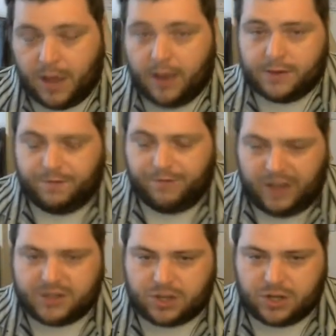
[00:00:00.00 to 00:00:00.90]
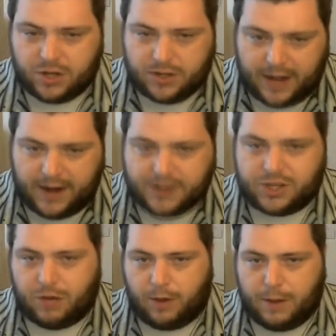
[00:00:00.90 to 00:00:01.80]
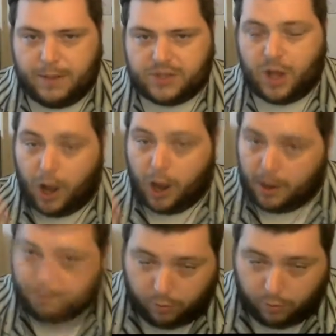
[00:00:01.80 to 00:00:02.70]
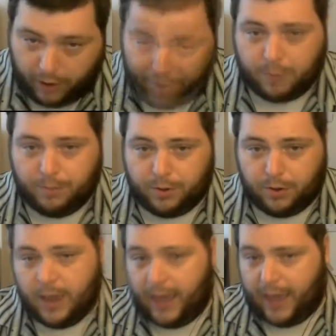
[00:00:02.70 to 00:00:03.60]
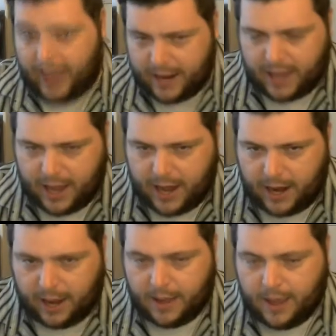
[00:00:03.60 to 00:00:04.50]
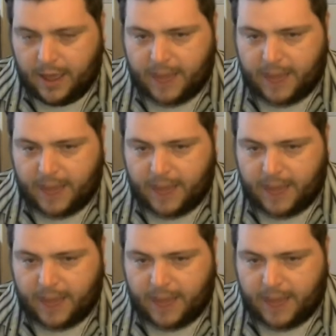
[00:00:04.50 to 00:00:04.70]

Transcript: Fixed tenancy agreements are preferable in Canada.